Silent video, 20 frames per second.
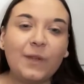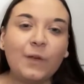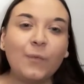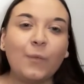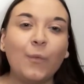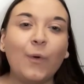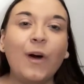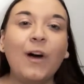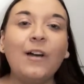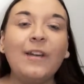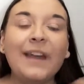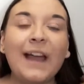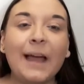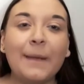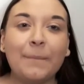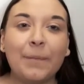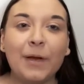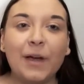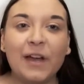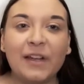One
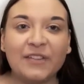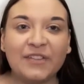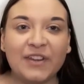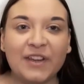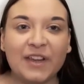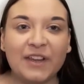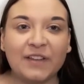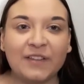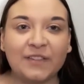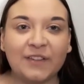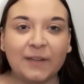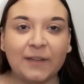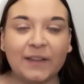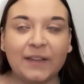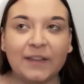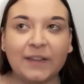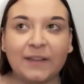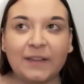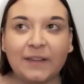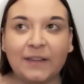I purchased
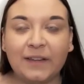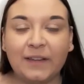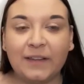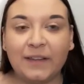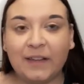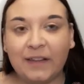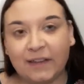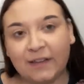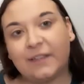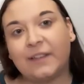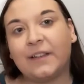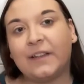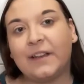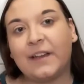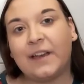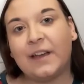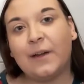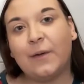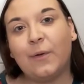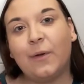years
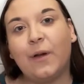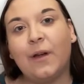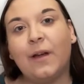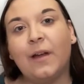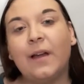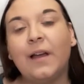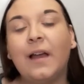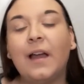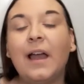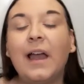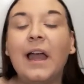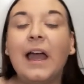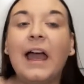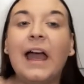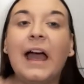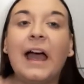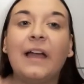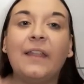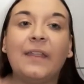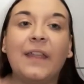ago.
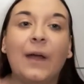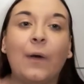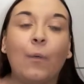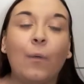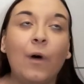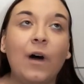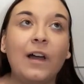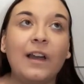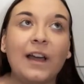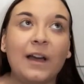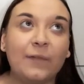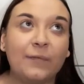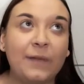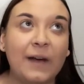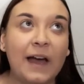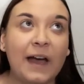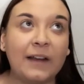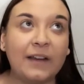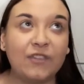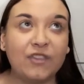And then one I
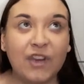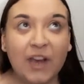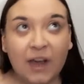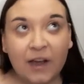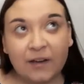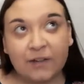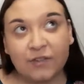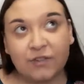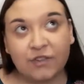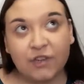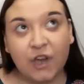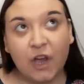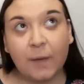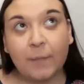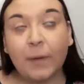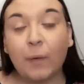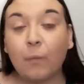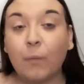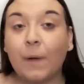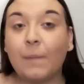found in a charity
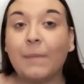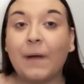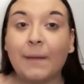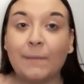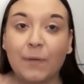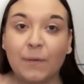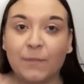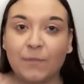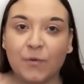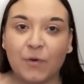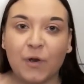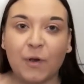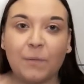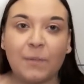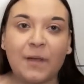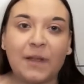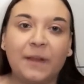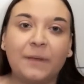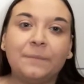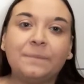shop and one my mum brought
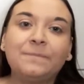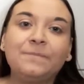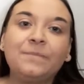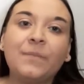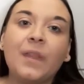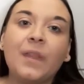me.